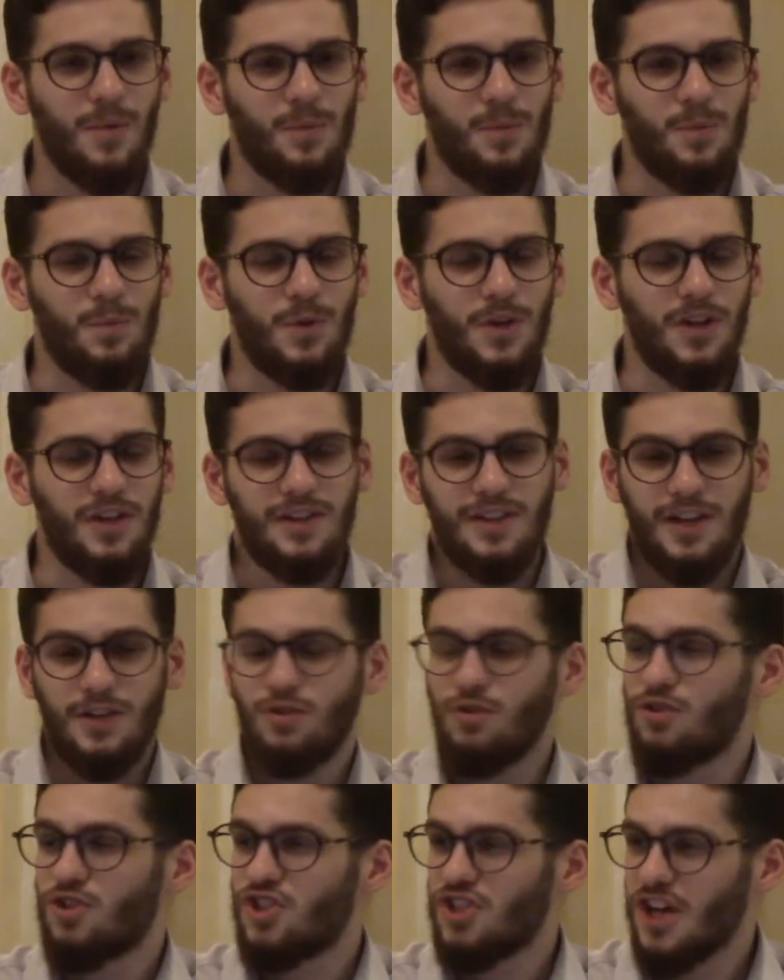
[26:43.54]
we need like
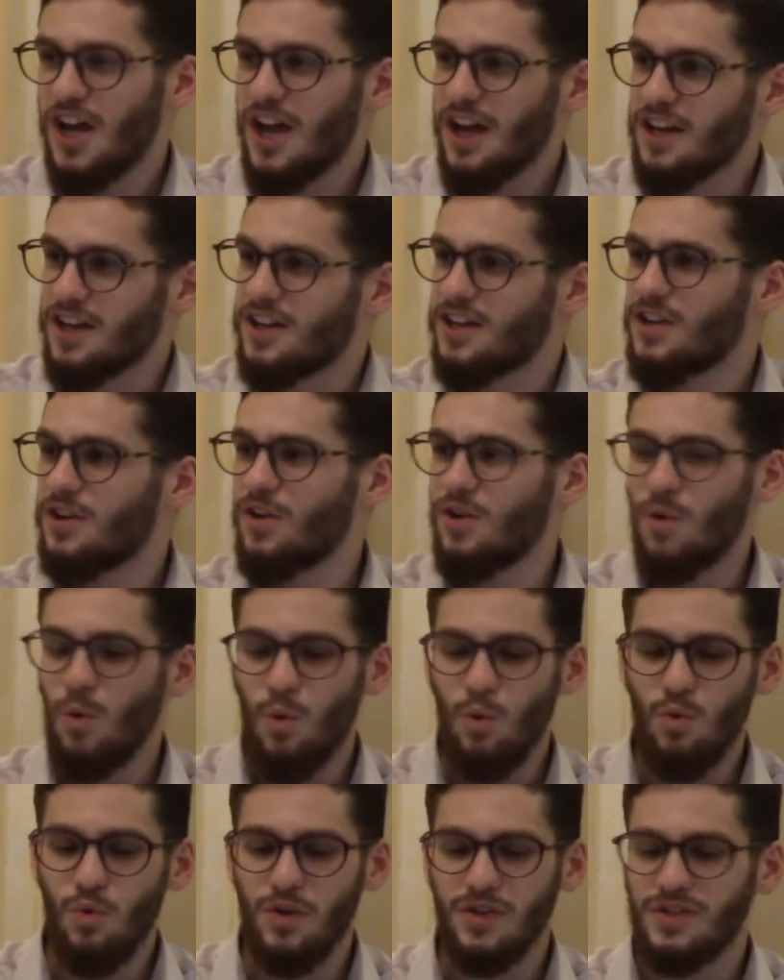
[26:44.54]
to check
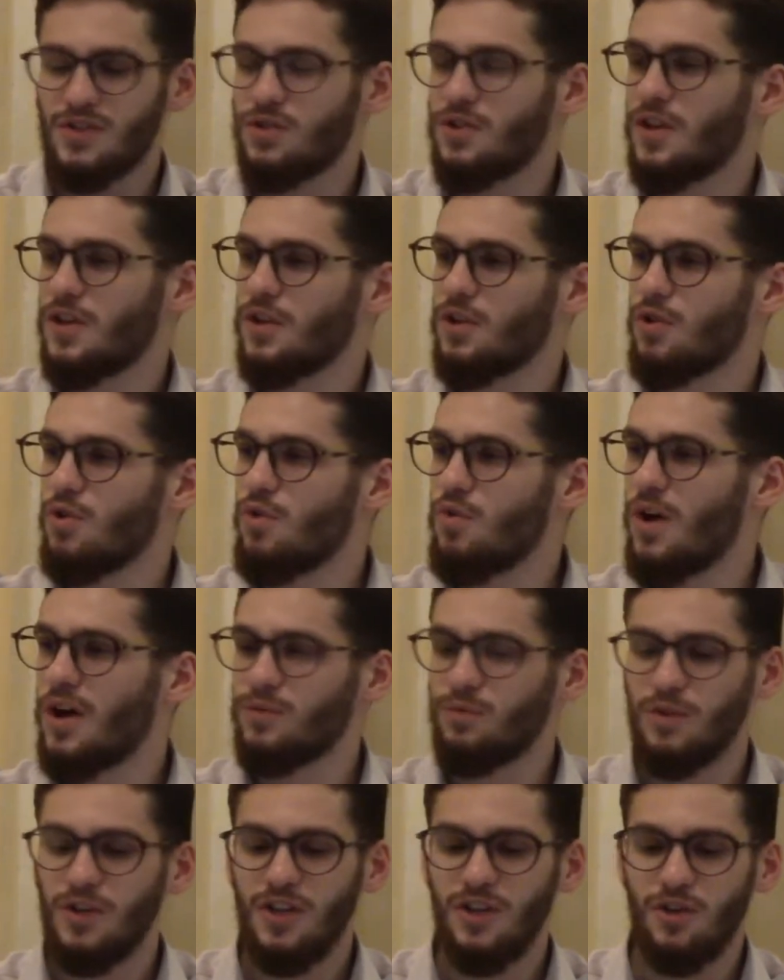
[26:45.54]
who is telling who,
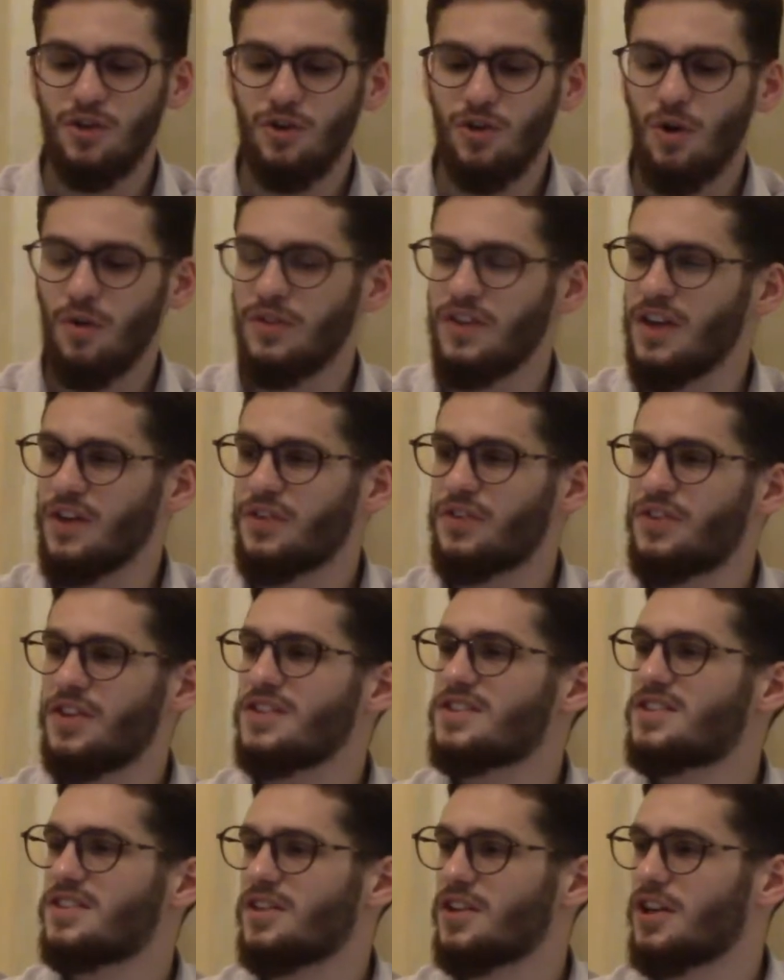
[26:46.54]
and we need to know the
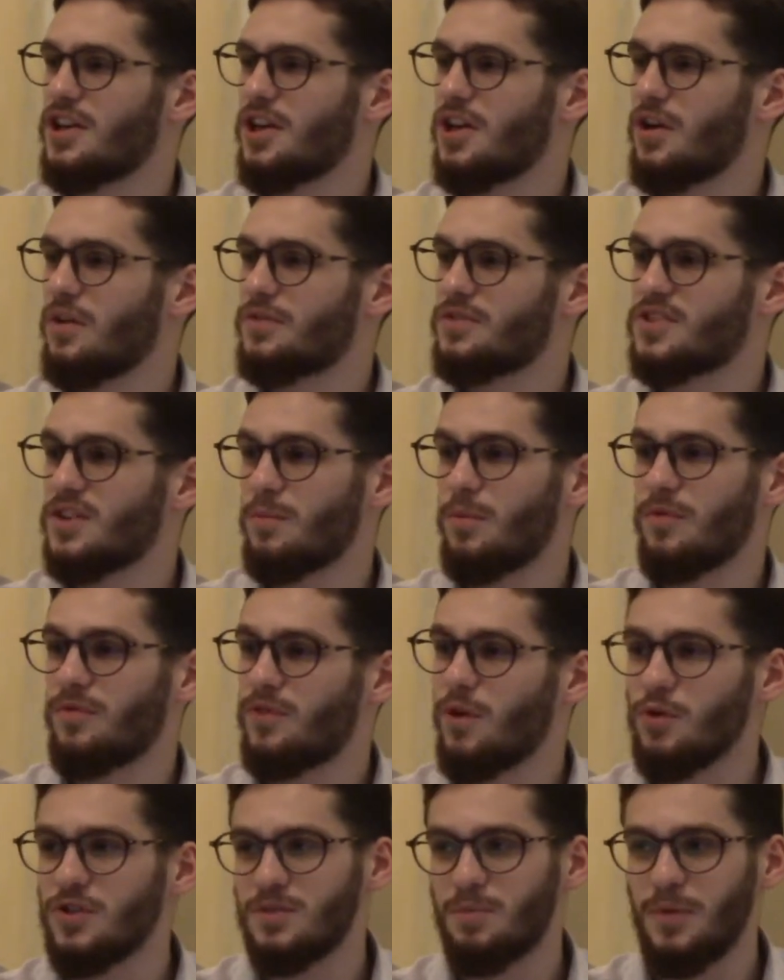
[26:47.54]
authenticity of some of
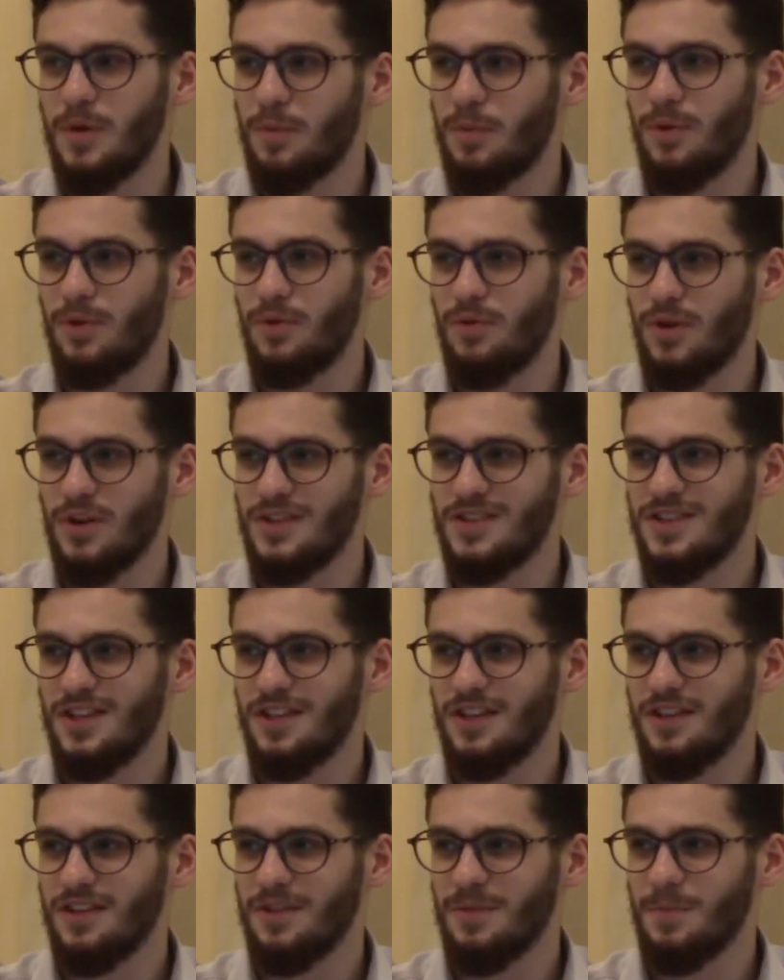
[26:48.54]
those people who are
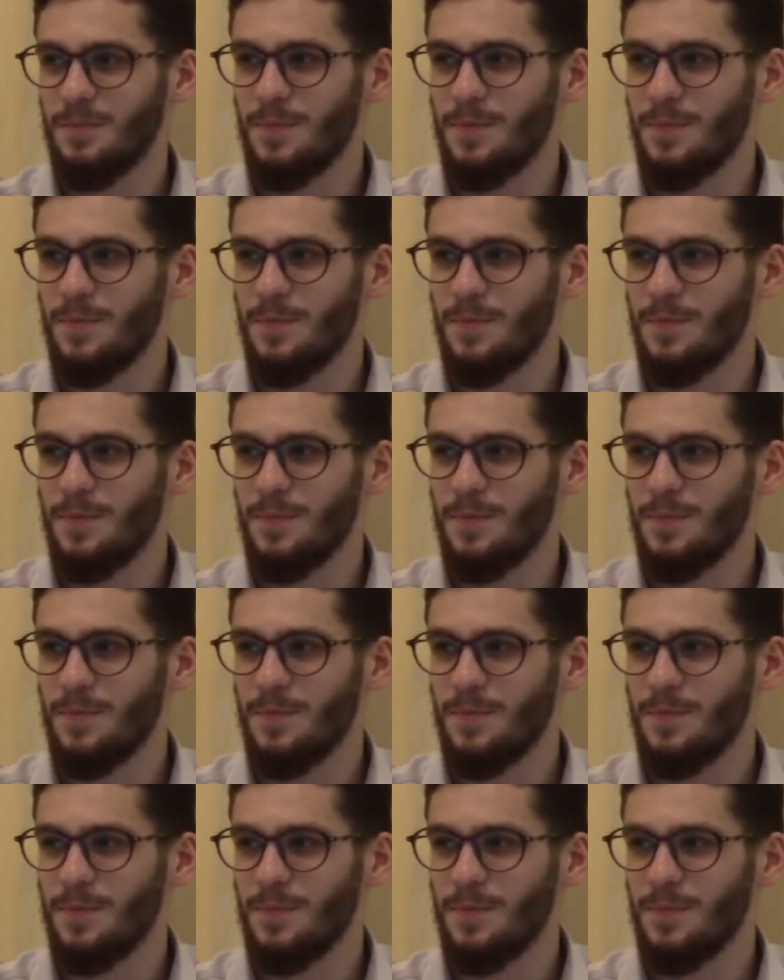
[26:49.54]
telling.